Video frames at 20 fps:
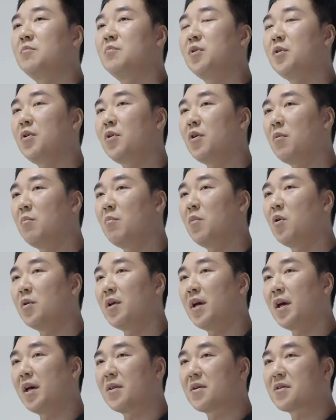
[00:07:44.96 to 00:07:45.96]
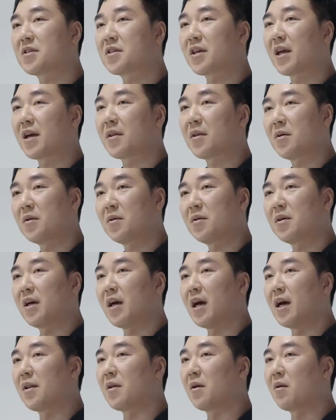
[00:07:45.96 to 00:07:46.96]
Put your model in the scanner
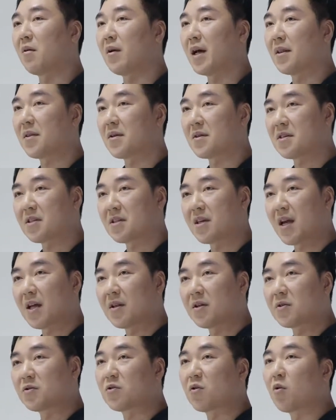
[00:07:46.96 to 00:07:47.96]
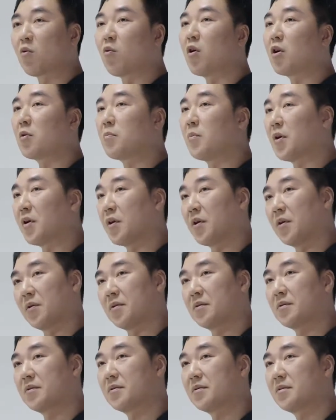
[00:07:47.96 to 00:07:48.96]
and let the scanner do the work for you.